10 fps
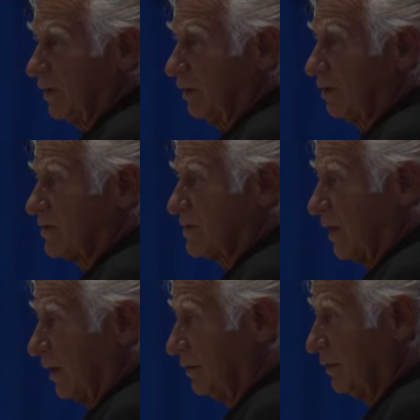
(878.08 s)

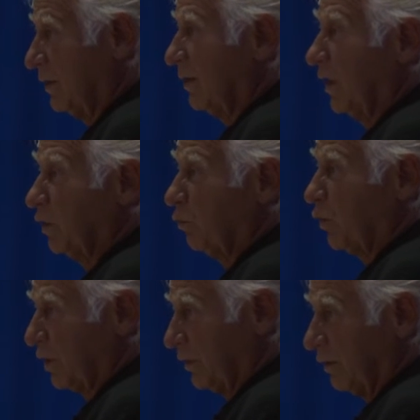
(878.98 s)
dioxide, and
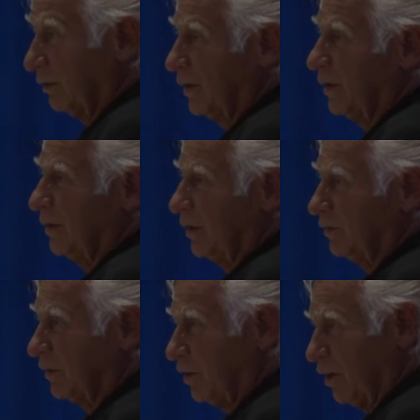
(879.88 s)
water
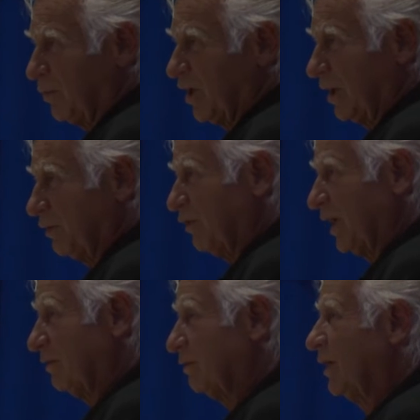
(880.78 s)
into
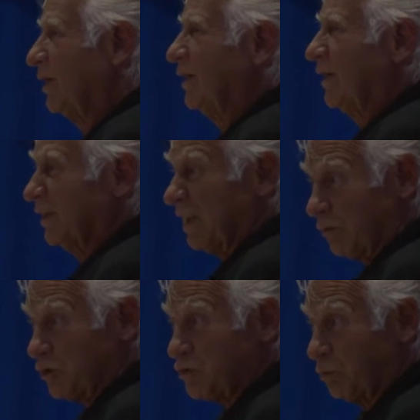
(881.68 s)
carbohydrate. And that
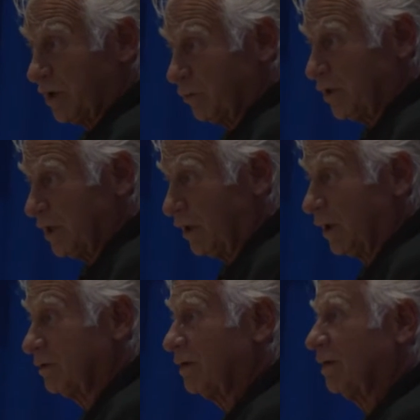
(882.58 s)
was where we
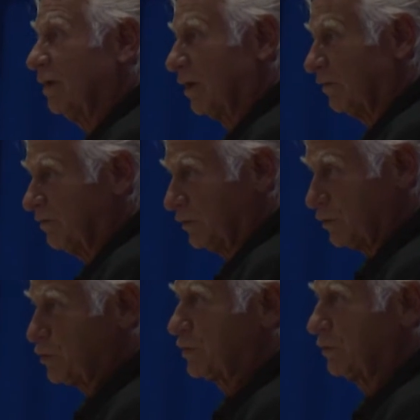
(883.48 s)
got our
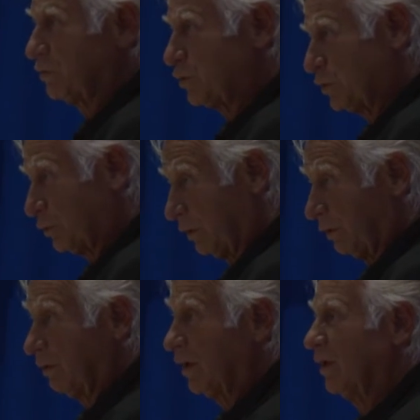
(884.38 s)
first
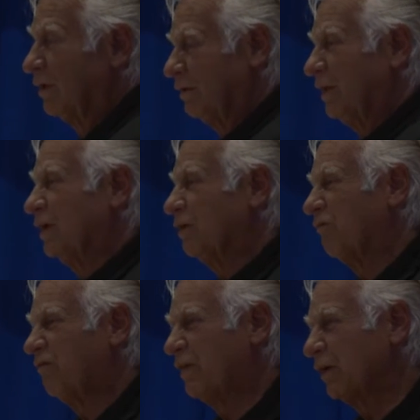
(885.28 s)
sugar the
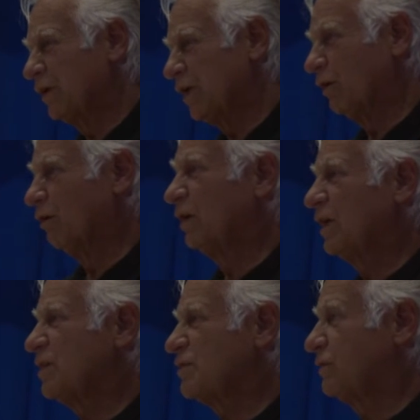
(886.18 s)
very
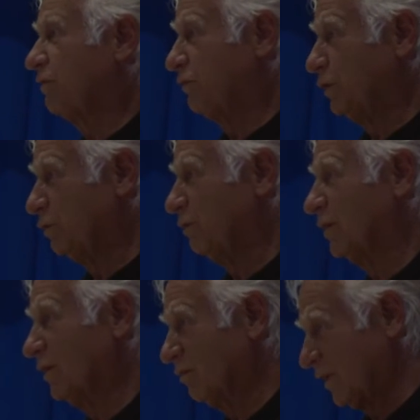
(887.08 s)
earliest food
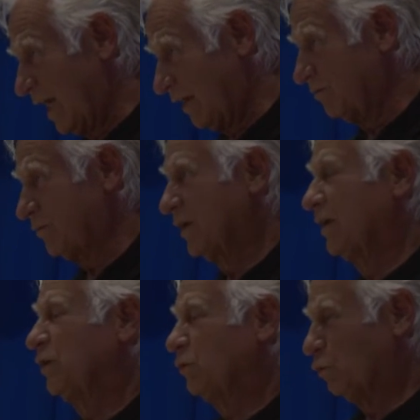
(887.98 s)
of life
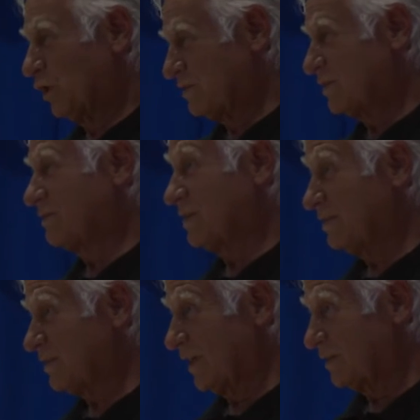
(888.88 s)
was
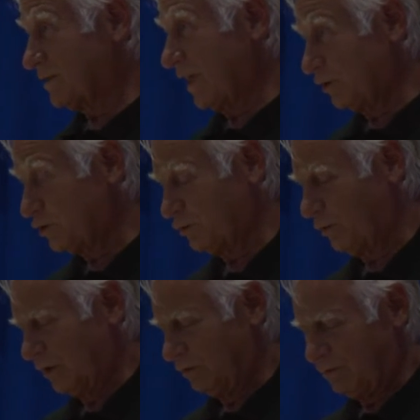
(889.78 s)

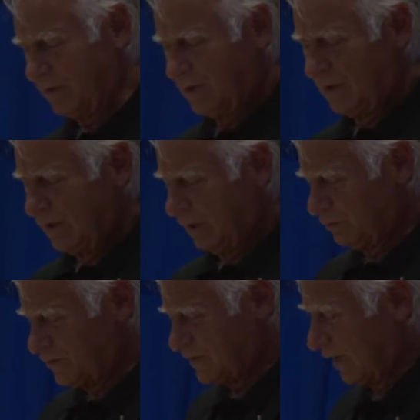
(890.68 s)

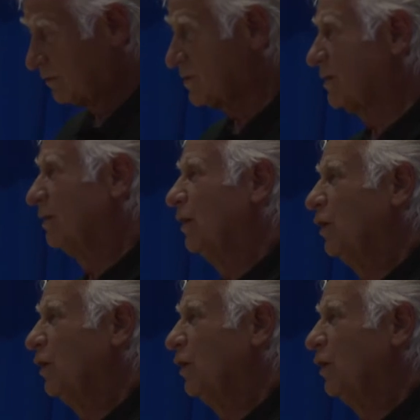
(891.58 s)
C6H12O6.